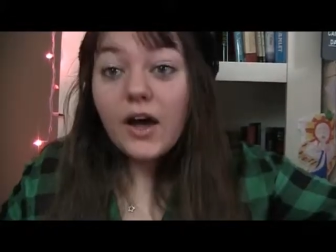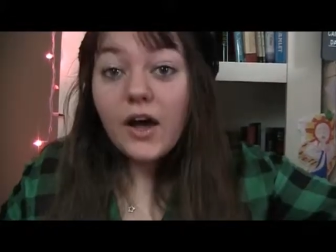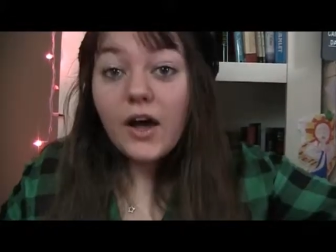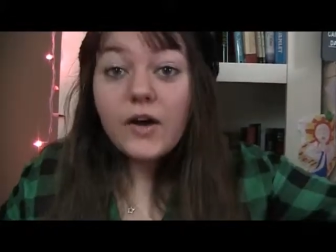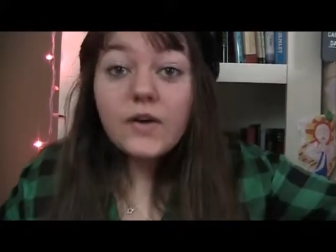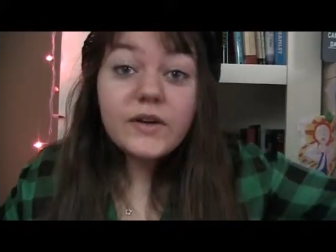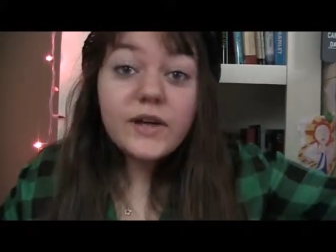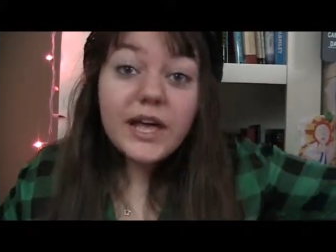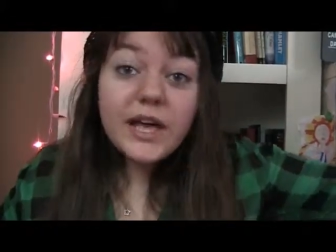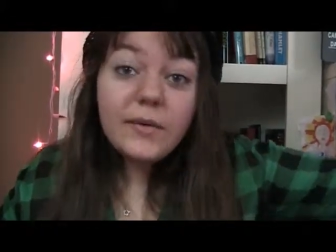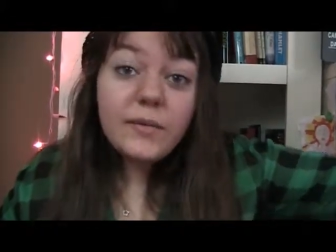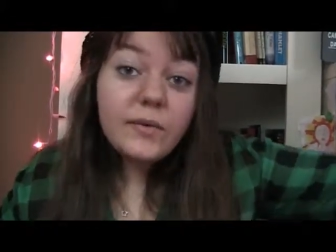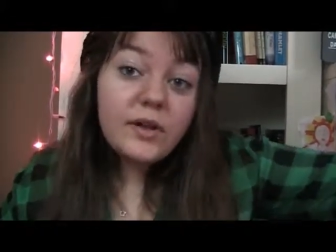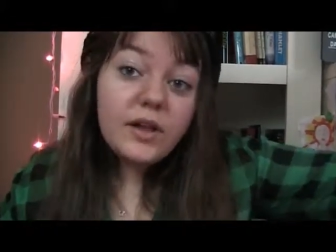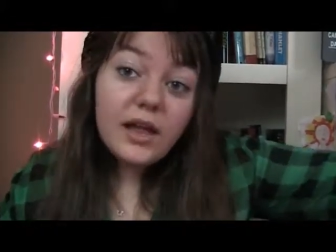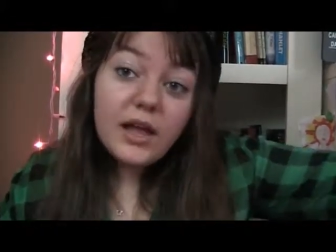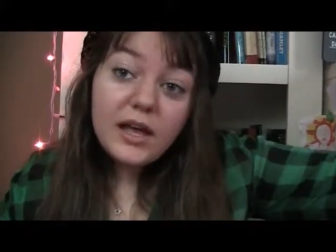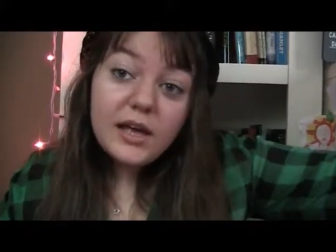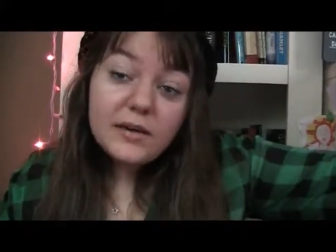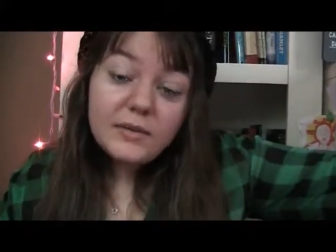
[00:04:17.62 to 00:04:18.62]
Okay, well,
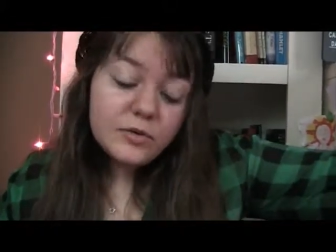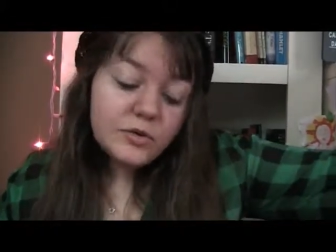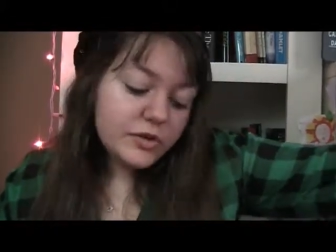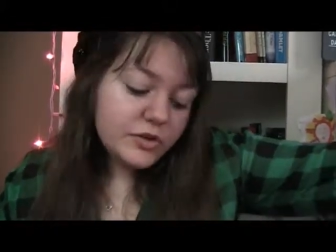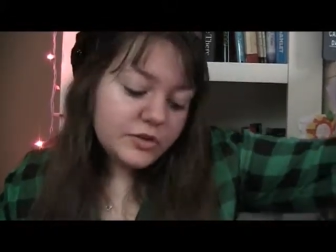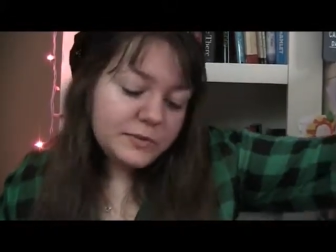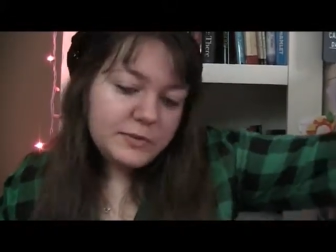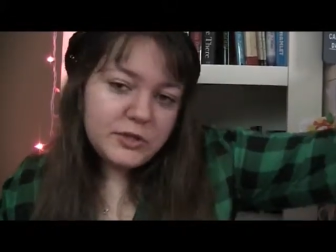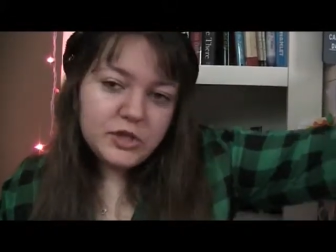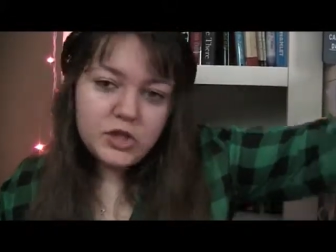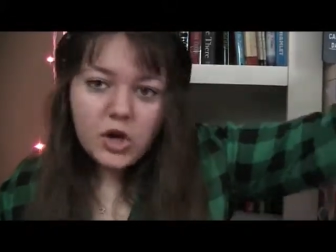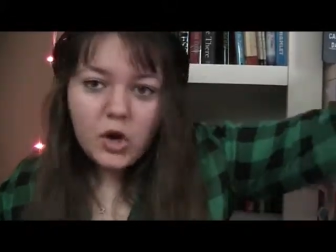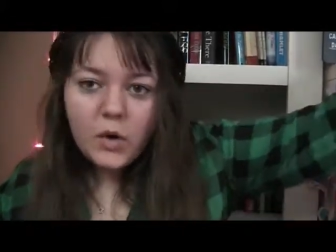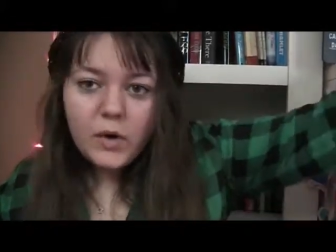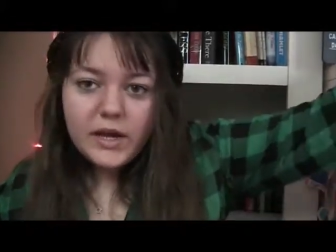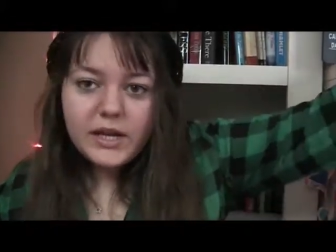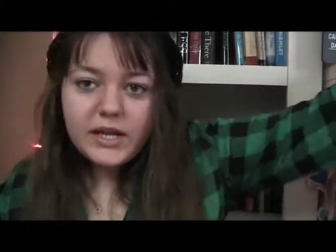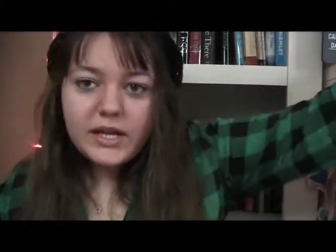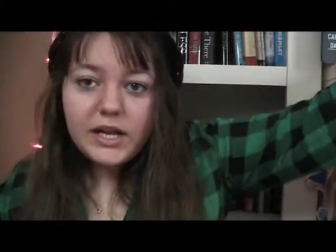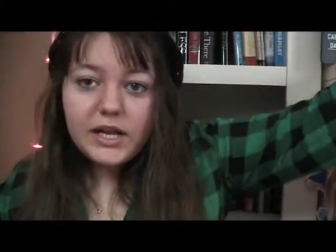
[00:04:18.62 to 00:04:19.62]
I'm going to be
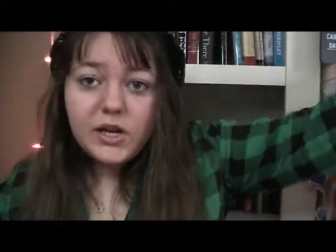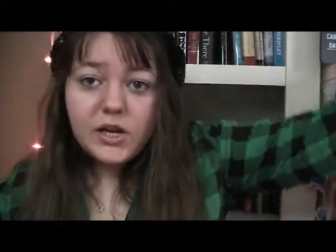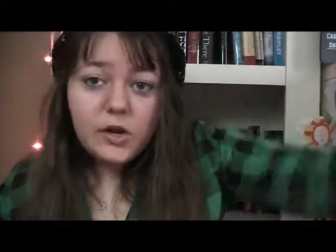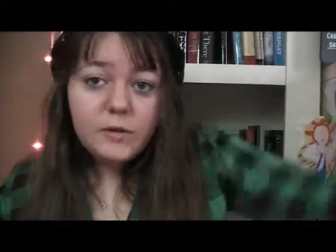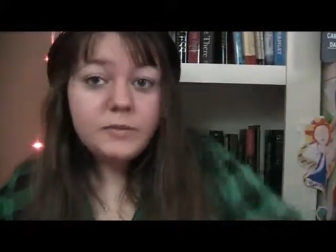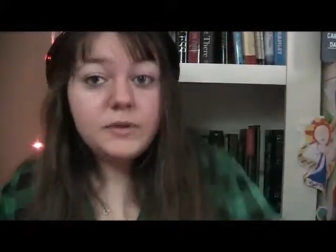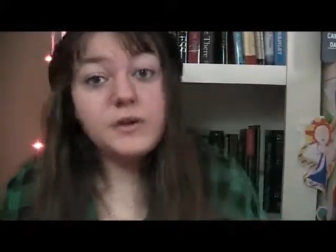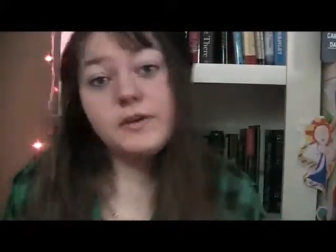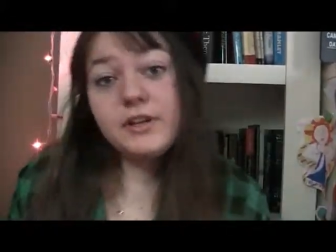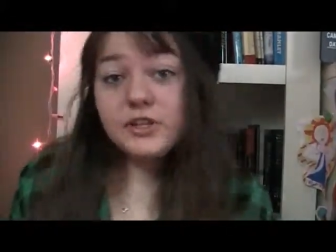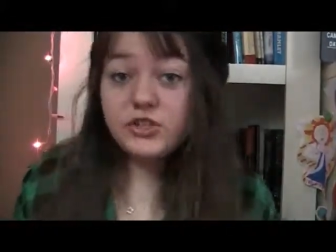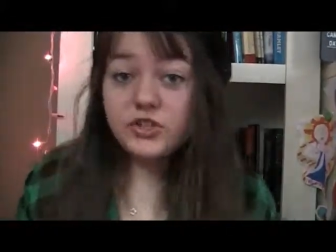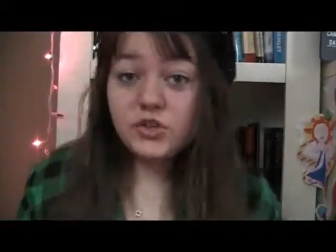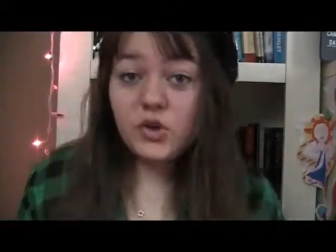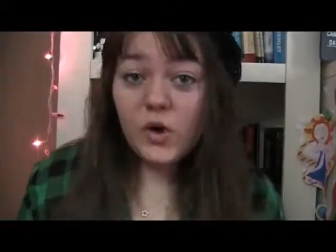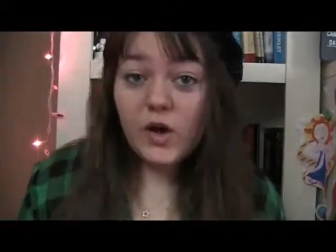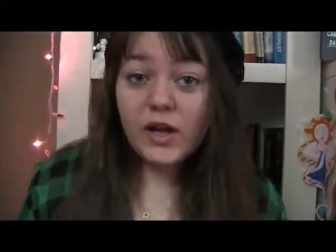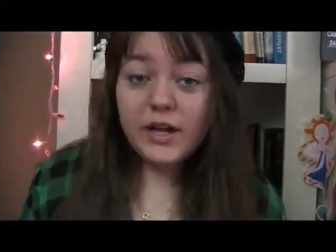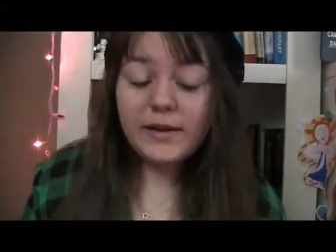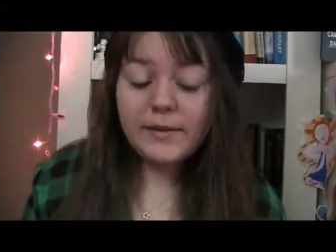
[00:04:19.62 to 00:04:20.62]
going, and I hope you
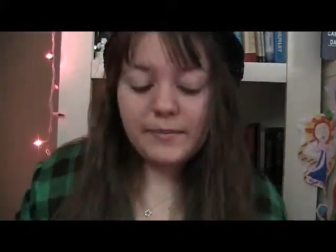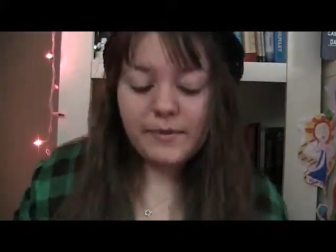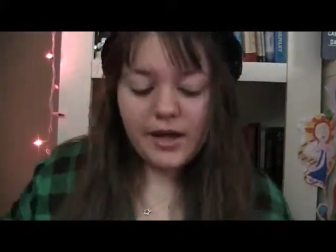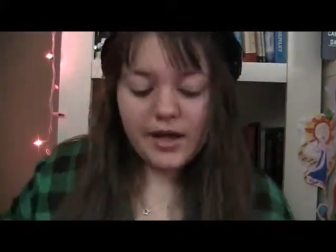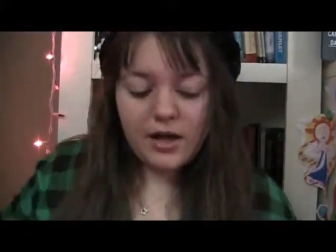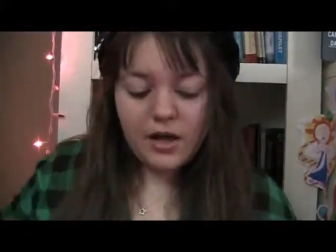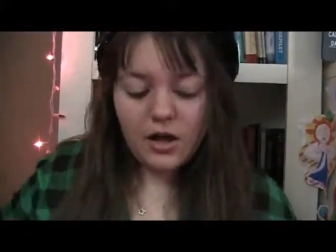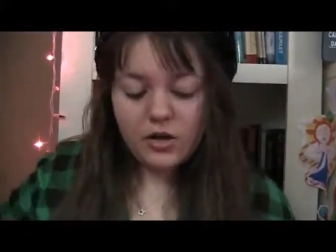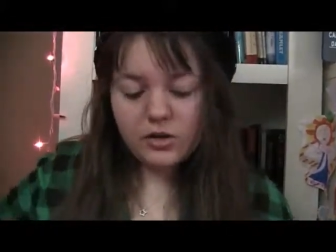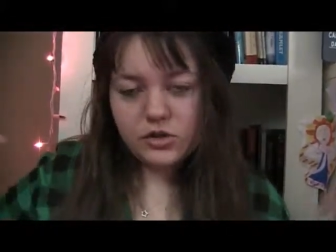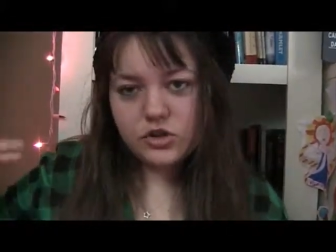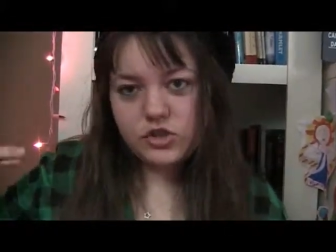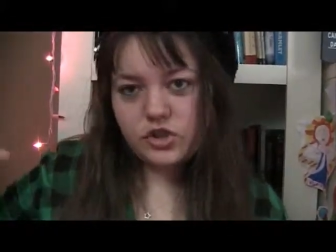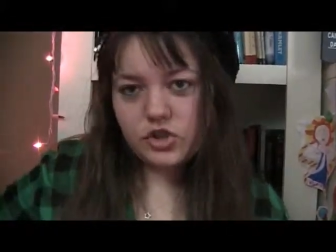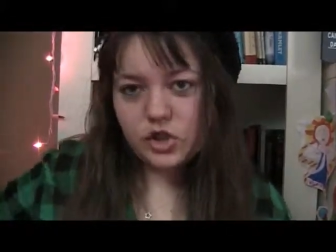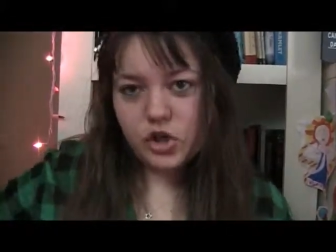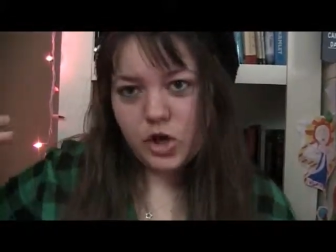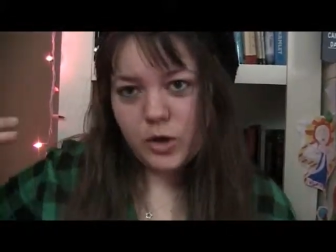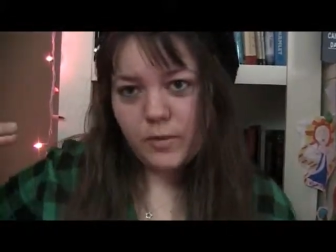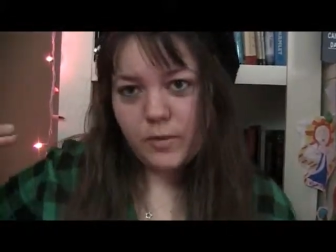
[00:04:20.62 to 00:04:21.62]
enjoyed my
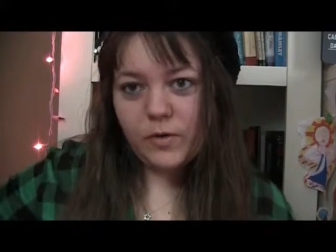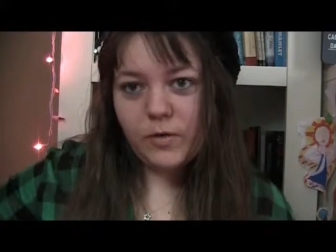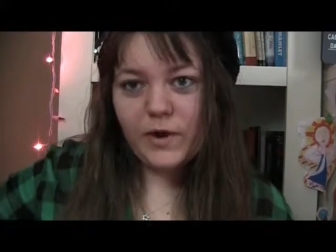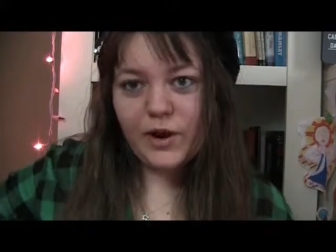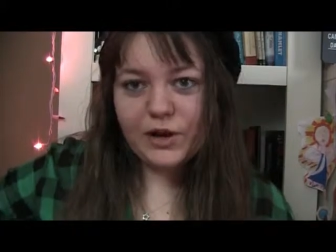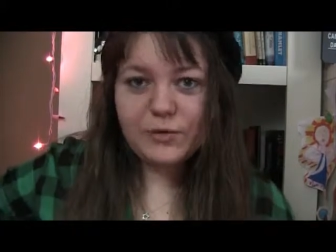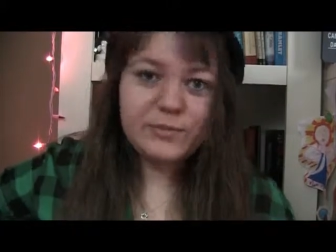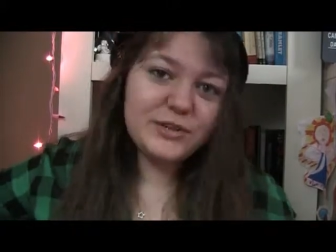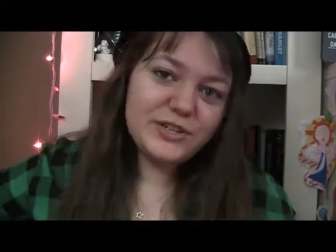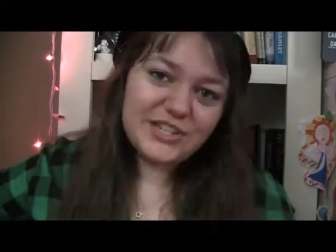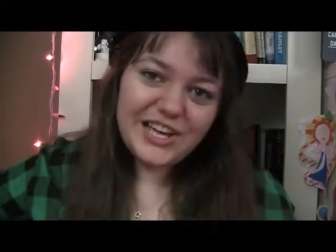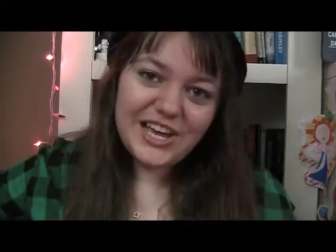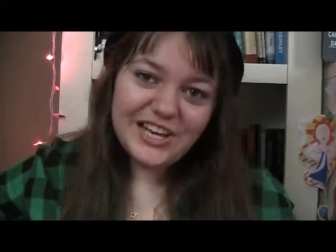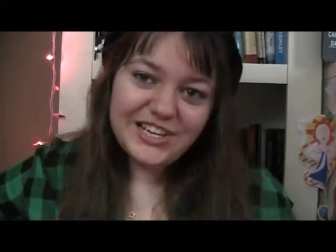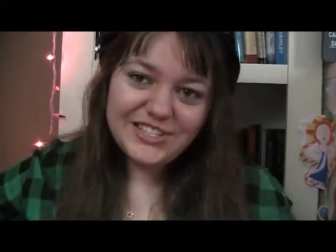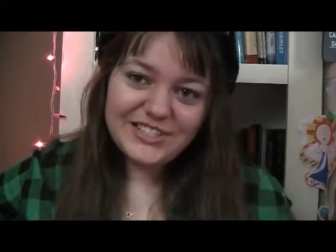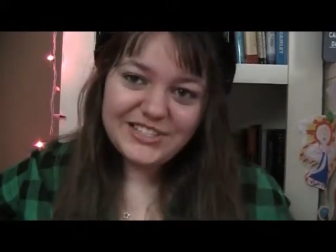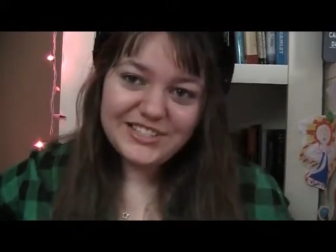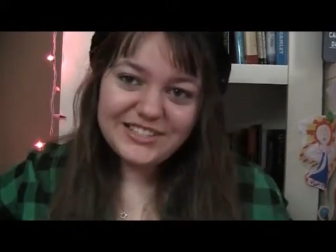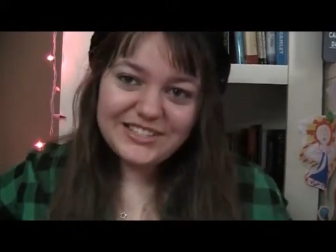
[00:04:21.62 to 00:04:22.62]
October
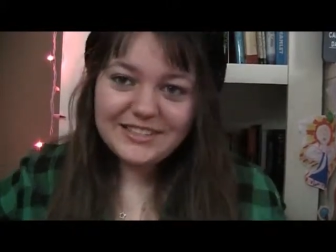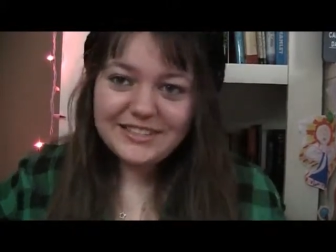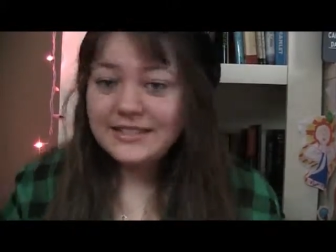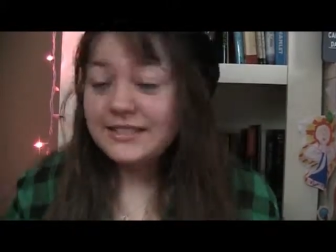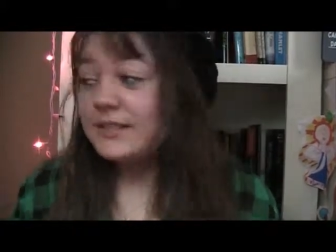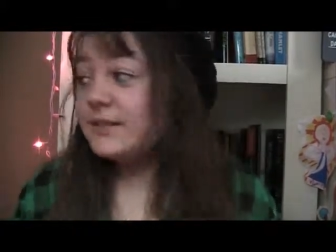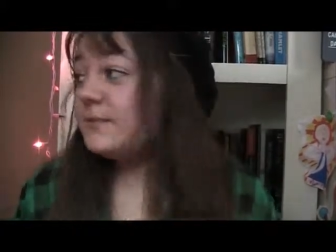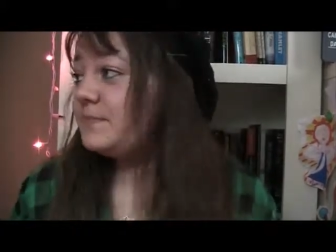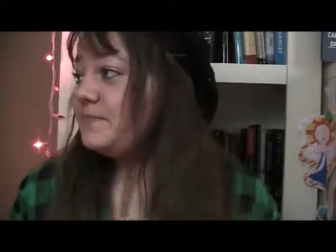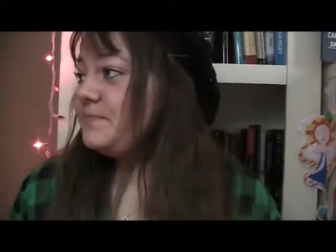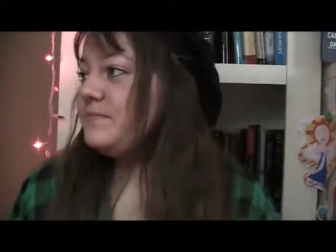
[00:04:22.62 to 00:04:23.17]
recommendations.